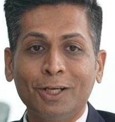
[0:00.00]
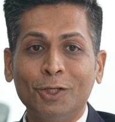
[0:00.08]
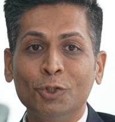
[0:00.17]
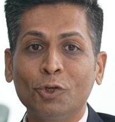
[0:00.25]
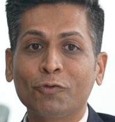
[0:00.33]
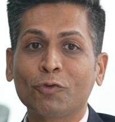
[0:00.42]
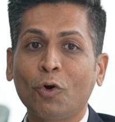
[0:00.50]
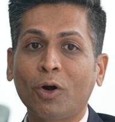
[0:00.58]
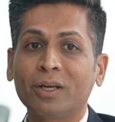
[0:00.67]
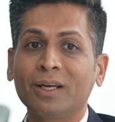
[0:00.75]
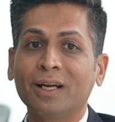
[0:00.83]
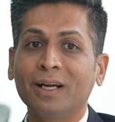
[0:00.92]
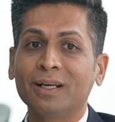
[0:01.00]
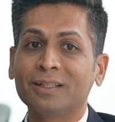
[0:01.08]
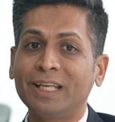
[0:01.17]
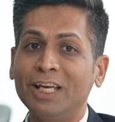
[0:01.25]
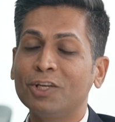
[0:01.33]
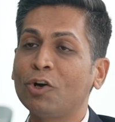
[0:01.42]
You have got
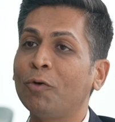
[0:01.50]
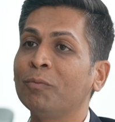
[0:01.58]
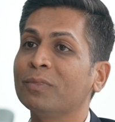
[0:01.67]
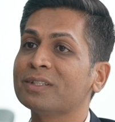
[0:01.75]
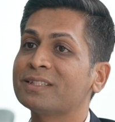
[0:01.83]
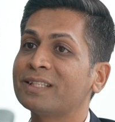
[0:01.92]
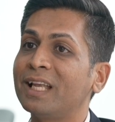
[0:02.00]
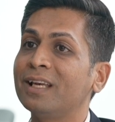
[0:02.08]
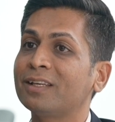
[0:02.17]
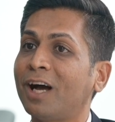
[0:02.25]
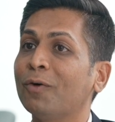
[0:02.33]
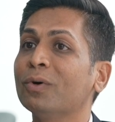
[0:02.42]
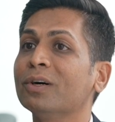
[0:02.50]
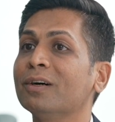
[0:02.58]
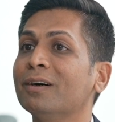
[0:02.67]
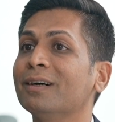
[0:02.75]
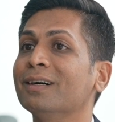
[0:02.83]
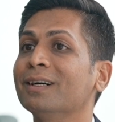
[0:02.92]
telecom cell tower
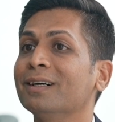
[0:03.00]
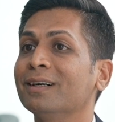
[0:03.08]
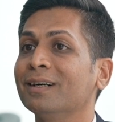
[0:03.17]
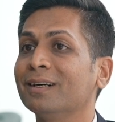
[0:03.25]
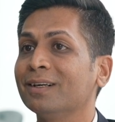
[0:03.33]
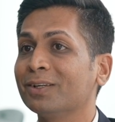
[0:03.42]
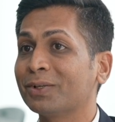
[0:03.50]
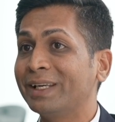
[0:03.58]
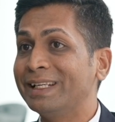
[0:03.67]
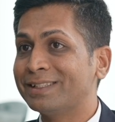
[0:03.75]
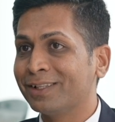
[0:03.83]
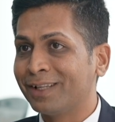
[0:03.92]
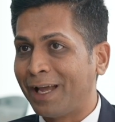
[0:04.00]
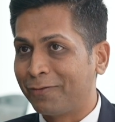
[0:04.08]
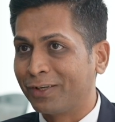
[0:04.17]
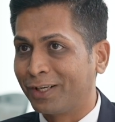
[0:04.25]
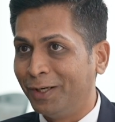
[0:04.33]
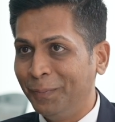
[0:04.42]
REITs in
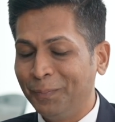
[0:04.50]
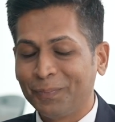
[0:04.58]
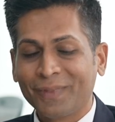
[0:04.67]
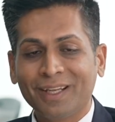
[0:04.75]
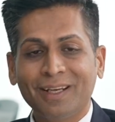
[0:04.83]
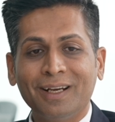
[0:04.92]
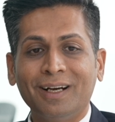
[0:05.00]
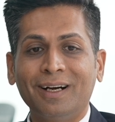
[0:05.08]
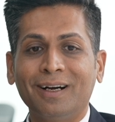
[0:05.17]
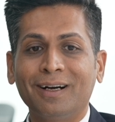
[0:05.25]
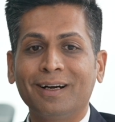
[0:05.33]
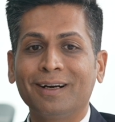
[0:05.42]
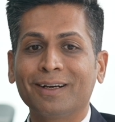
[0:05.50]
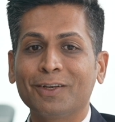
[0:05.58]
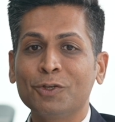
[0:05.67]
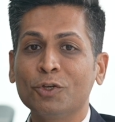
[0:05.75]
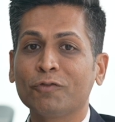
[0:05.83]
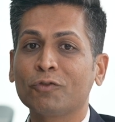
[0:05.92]
Africa.
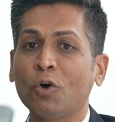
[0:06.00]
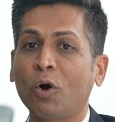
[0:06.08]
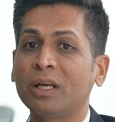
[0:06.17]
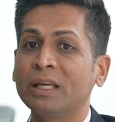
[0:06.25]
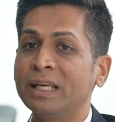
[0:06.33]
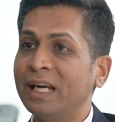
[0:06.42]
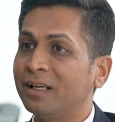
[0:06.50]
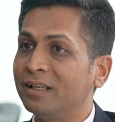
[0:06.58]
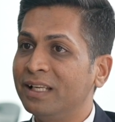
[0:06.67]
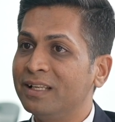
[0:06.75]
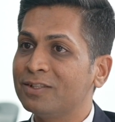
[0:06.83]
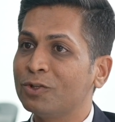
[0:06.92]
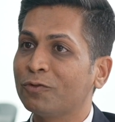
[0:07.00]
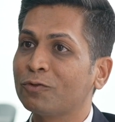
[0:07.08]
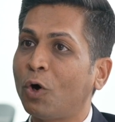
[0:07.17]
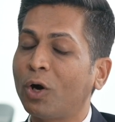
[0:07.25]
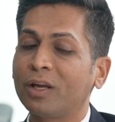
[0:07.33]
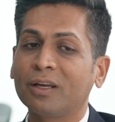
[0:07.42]
You have got net lease, you have
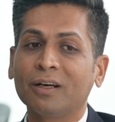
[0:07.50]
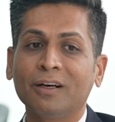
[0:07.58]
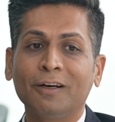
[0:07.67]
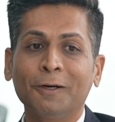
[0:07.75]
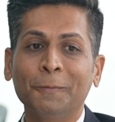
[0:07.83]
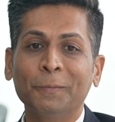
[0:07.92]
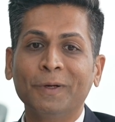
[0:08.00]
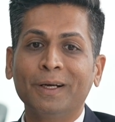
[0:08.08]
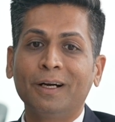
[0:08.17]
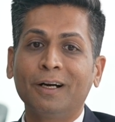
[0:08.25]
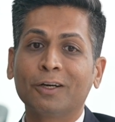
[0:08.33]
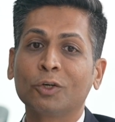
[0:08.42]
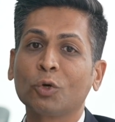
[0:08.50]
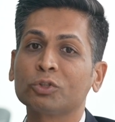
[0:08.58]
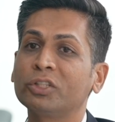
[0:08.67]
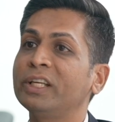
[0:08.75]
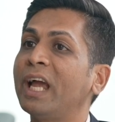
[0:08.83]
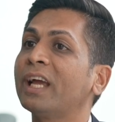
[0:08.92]
got
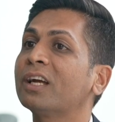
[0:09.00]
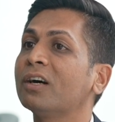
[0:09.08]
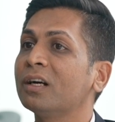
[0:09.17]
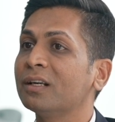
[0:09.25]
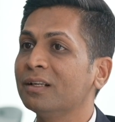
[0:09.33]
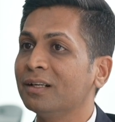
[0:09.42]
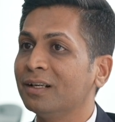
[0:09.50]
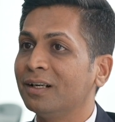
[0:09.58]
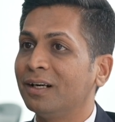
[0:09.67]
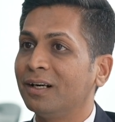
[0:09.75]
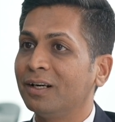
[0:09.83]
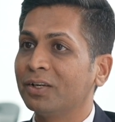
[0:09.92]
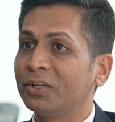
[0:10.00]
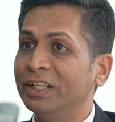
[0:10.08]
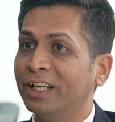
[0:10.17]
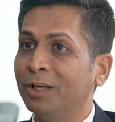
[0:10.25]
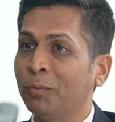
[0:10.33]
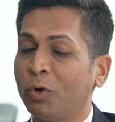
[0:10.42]
grocery anchored
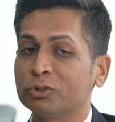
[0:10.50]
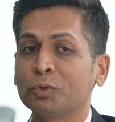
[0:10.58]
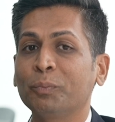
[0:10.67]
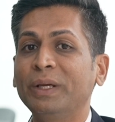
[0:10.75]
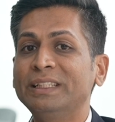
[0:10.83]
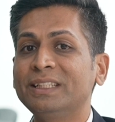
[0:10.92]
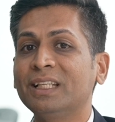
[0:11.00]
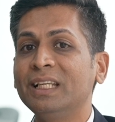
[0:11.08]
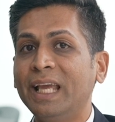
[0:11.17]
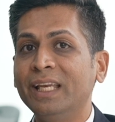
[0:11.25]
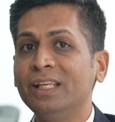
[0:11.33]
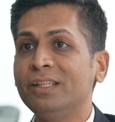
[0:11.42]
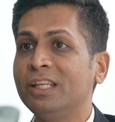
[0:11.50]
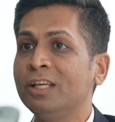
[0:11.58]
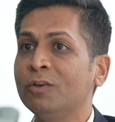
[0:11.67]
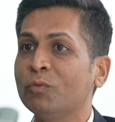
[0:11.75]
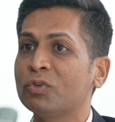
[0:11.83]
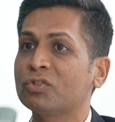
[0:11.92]
retail malls. So basically
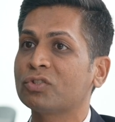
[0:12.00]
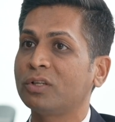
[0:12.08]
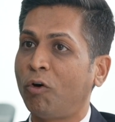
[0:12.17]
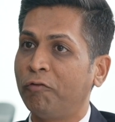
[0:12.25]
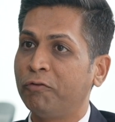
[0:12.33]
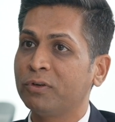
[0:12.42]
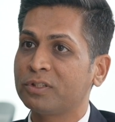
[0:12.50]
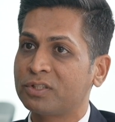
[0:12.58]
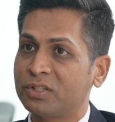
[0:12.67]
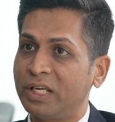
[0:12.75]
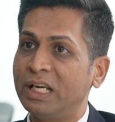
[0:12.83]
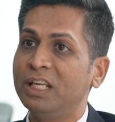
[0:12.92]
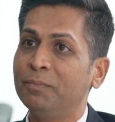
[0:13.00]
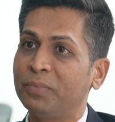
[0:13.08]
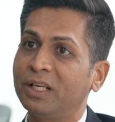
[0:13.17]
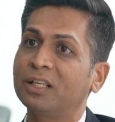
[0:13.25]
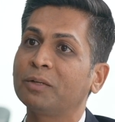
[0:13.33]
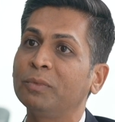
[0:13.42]
anything which offers steady,
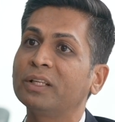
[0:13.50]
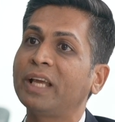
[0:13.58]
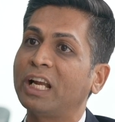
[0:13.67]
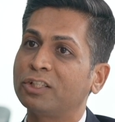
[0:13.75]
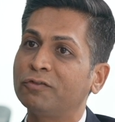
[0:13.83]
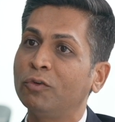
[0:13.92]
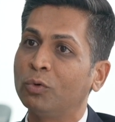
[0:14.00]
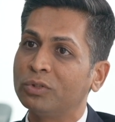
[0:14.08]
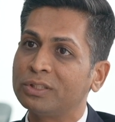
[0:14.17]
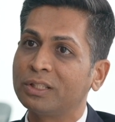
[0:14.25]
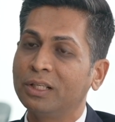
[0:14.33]
predictable cash flows